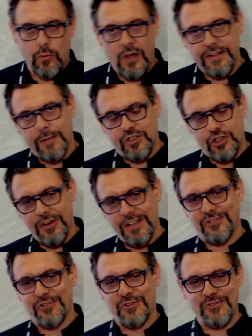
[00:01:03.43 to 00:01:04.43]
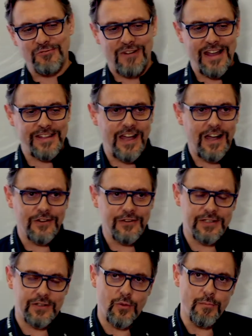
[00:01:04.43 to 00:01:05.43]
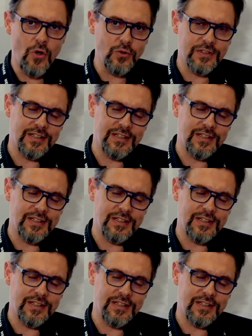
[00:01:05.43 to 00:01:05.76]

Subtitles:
What I'm showing to you right now is the most